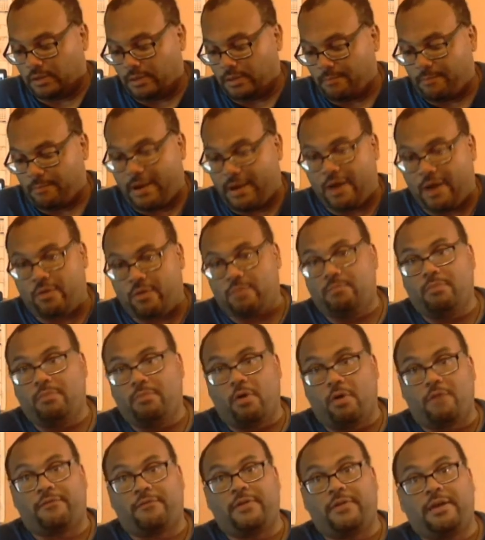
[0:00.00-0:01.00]
in Byron
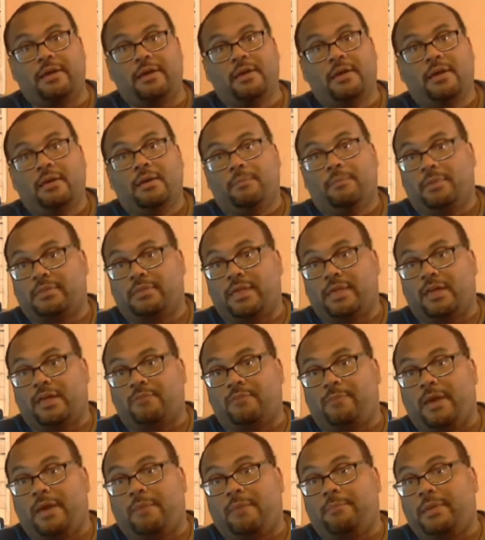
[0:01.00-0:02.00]
Murphy, but they
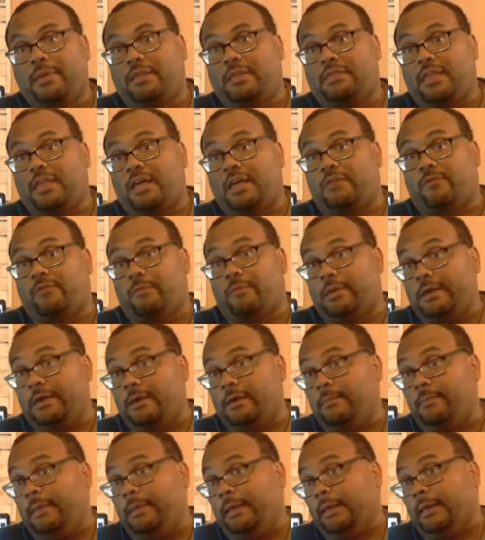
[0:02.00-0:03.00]
expect big things from
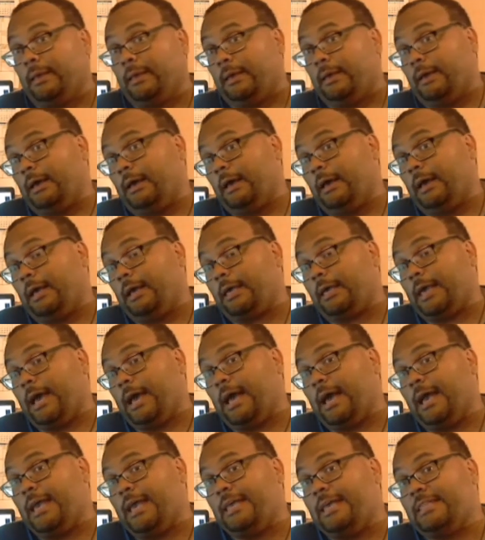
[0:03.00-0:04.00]
him uh, a
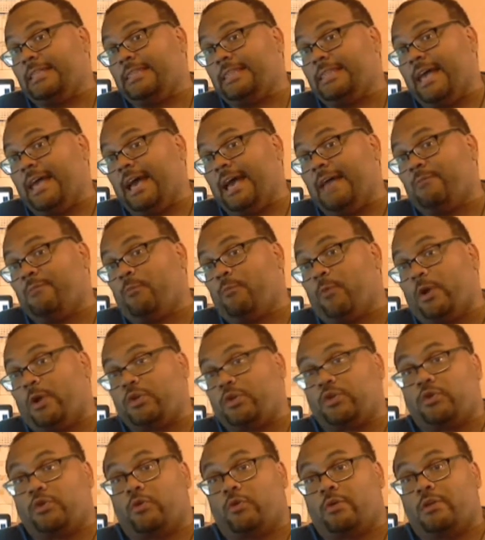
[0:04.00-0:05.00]
guy that
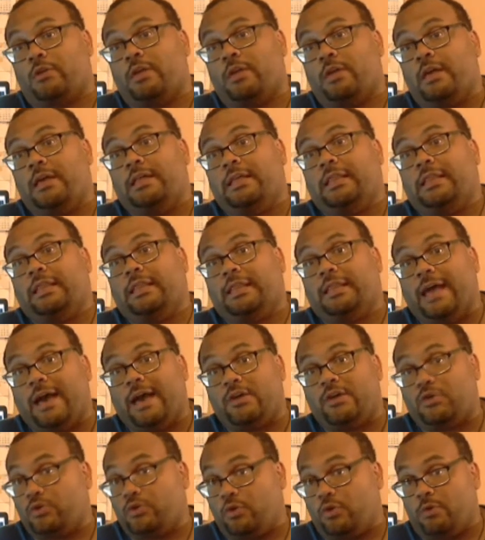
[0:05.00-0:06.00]
redshirted
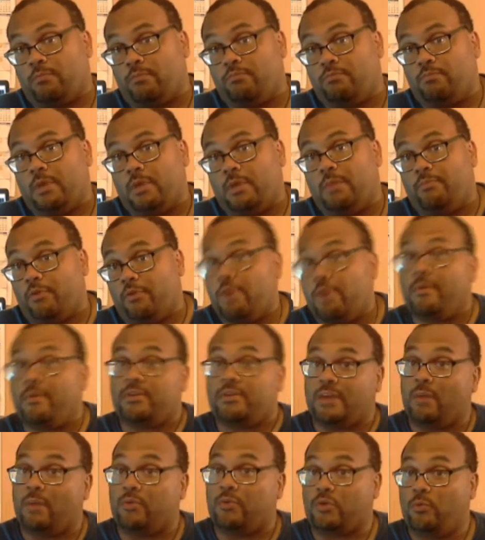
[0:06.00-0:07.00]
last year. And pretty much
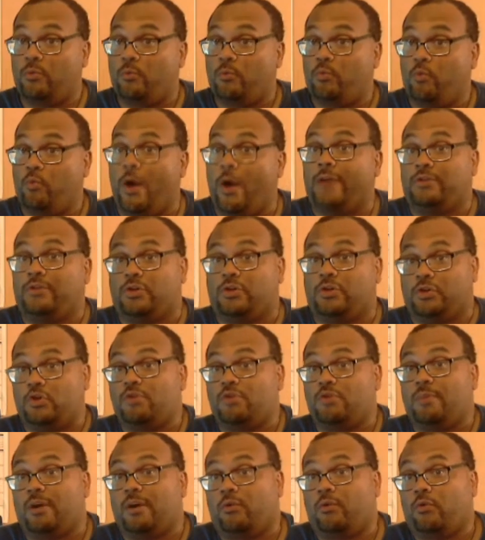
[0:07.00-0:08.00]
that was a right
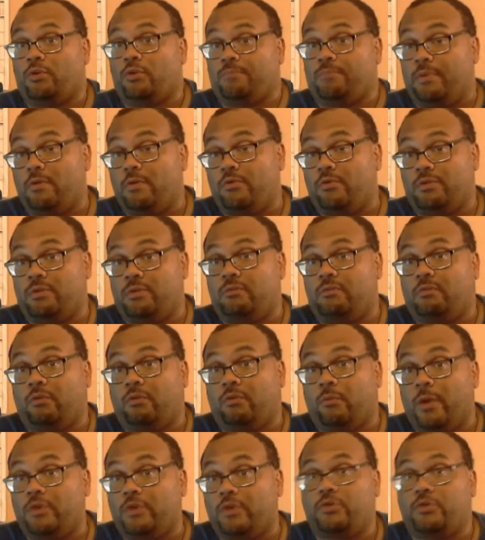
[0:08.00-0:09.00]
decision by Chris Peterson to
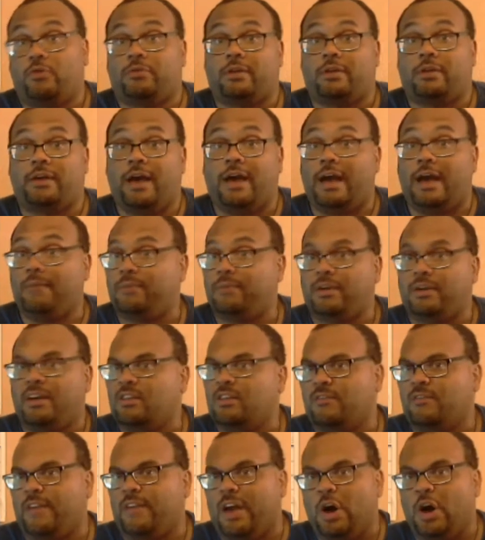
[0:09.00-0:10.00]
redshirt the guy because
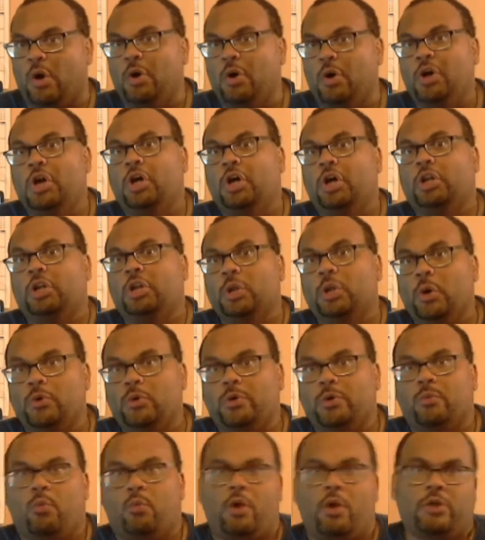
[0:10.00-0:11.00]
of how
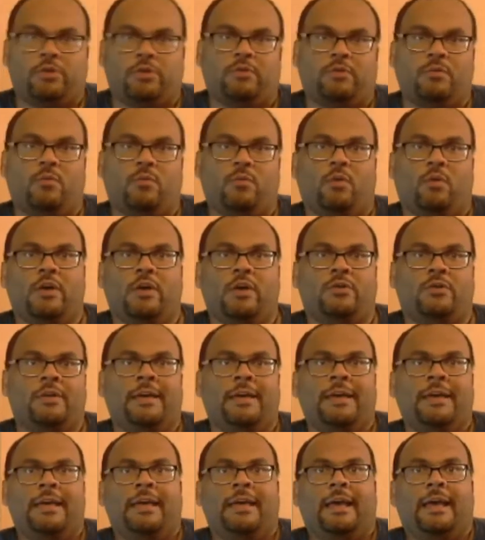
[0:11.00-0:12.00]
loaded Washington was
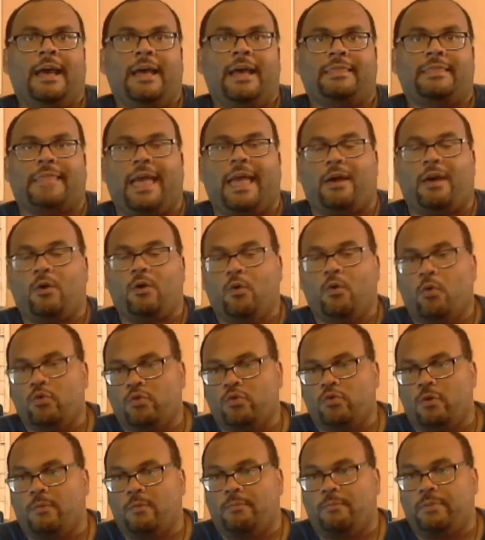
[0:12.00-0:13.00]
at that
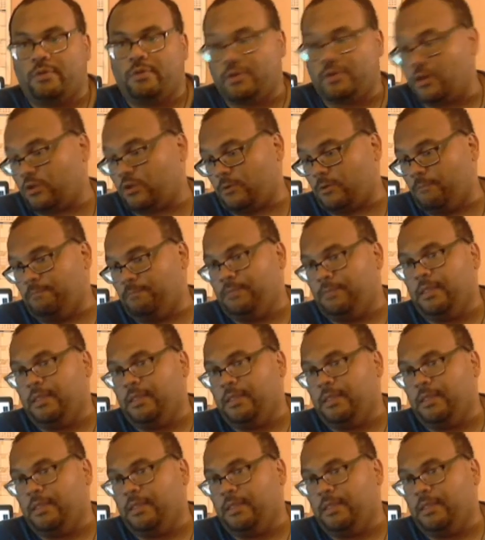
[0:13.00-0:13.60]
corner position.